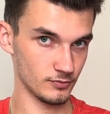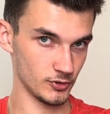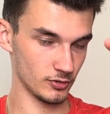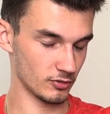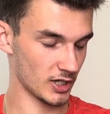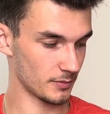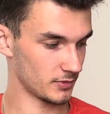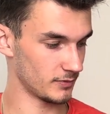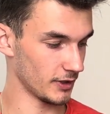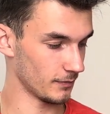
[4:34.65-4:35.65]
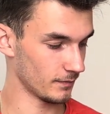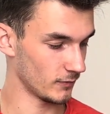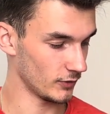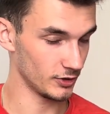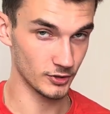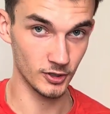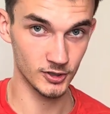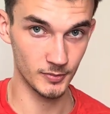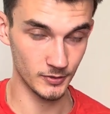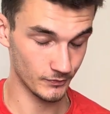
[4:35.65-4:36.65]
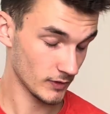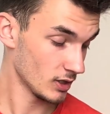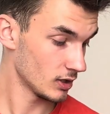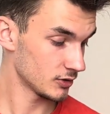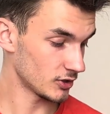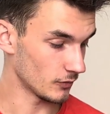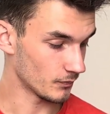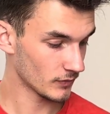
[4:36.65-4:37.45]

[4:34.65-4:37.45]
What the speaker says: Do the crab thing we talked about. So